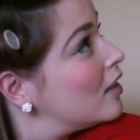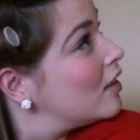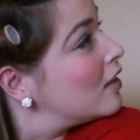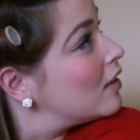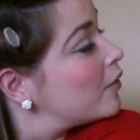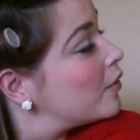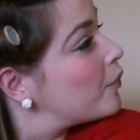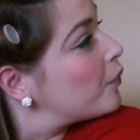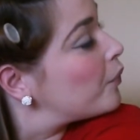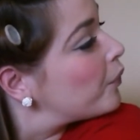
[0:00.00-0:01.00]

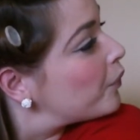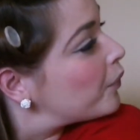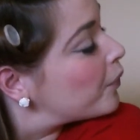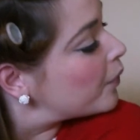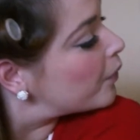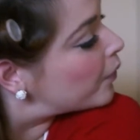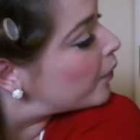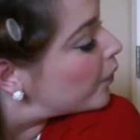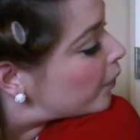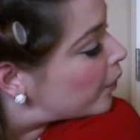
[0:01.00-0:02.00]

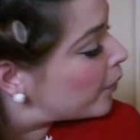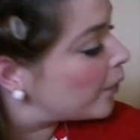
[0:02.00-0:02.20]
Nobody speaks.